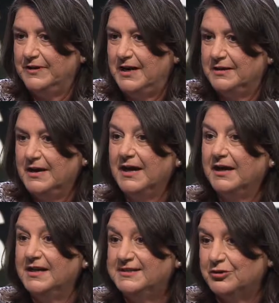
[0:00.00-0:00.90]
we are,
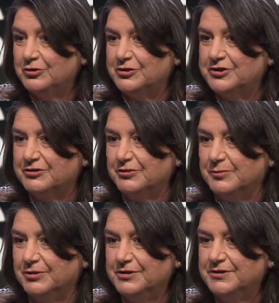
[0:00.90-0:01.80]
as a
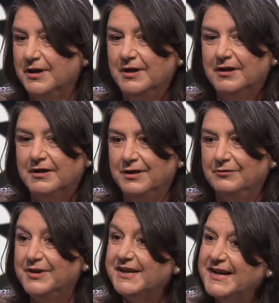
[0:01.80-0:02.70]
consumers, eh,
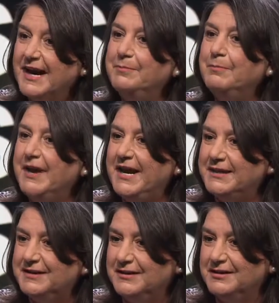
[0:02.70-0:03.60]
we can make
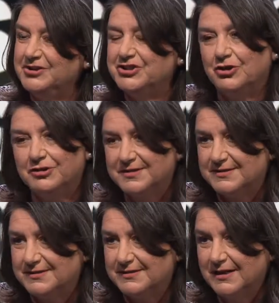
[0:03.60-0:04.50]

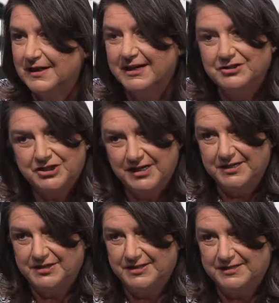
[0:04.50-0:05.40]
choices and changes.